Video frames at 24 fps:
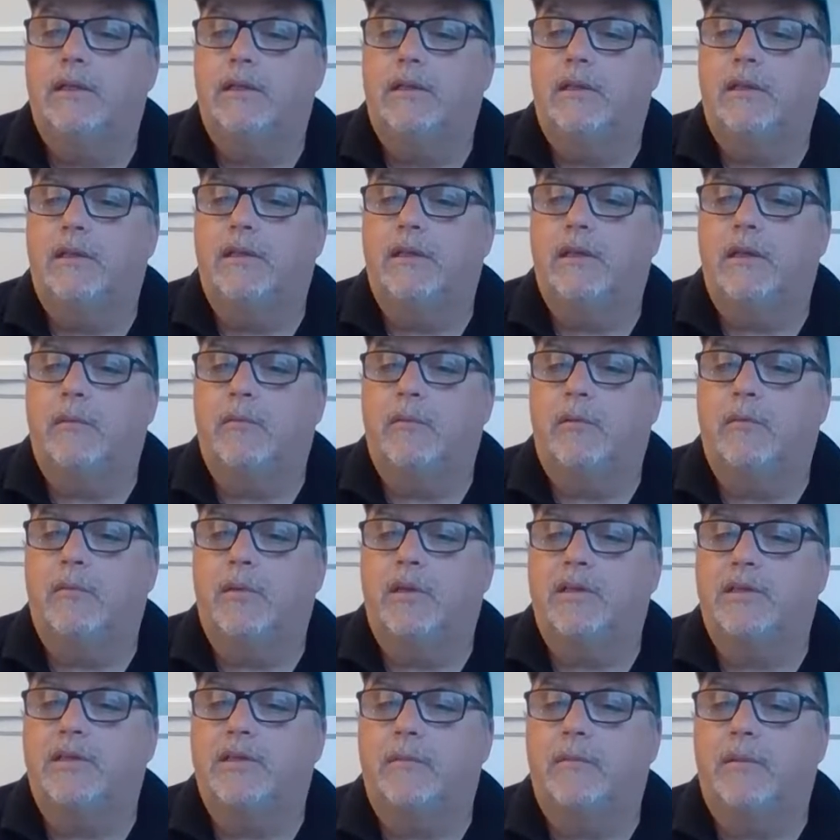Did you get my
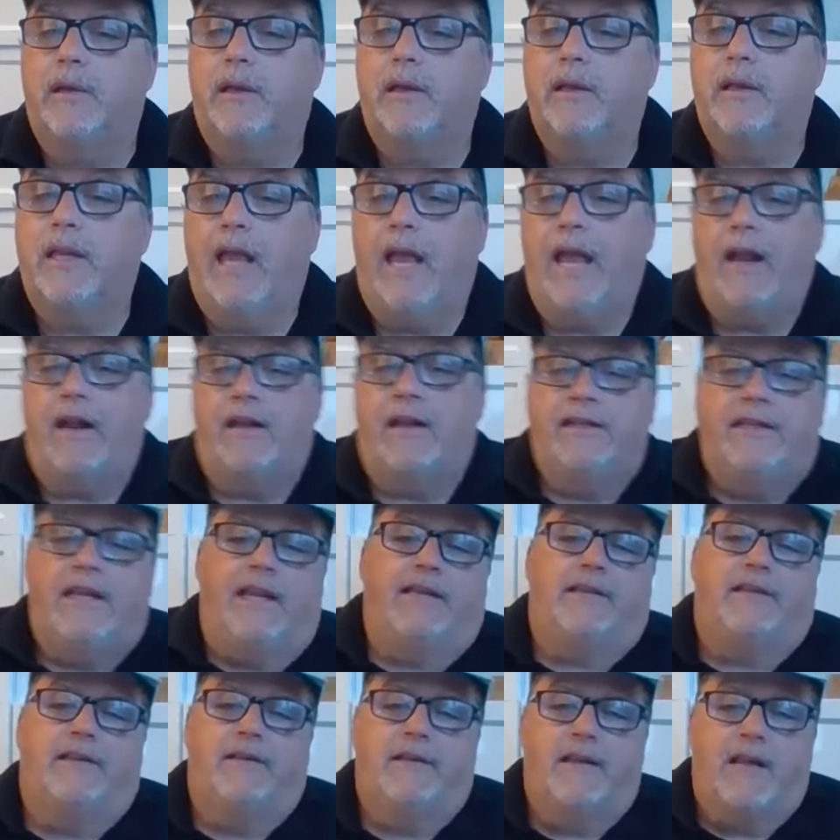message about? Yeah, I
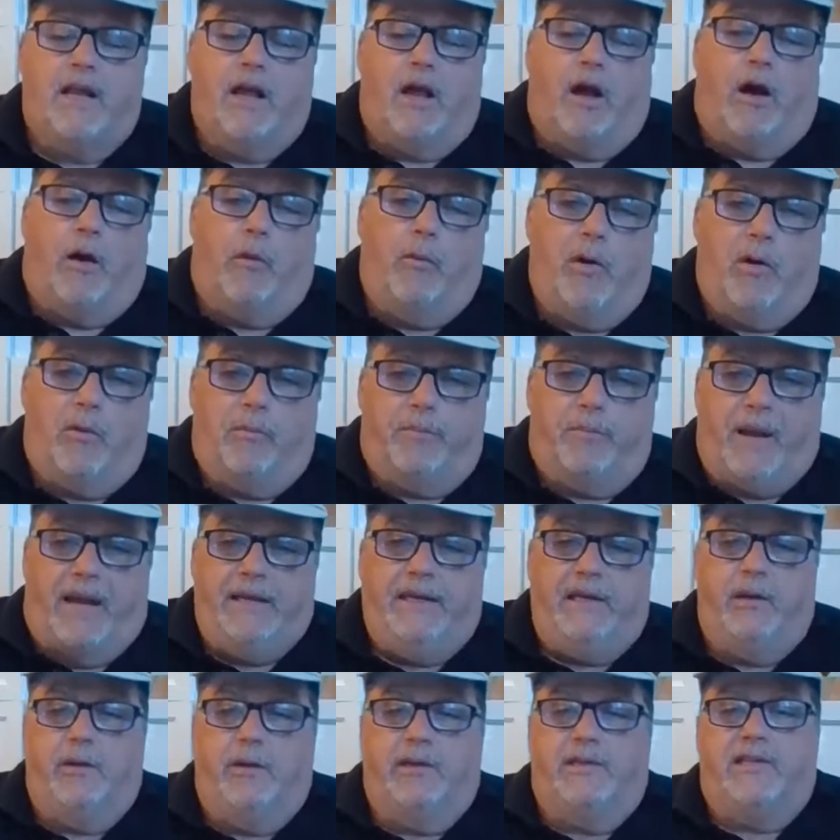did. I will
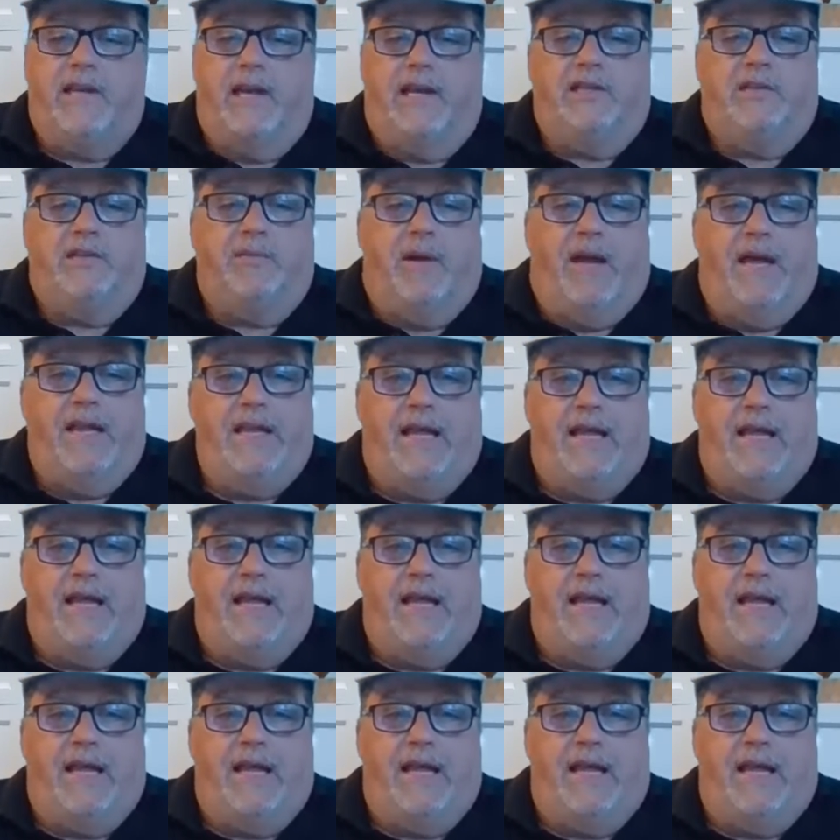paint you a tench, mate.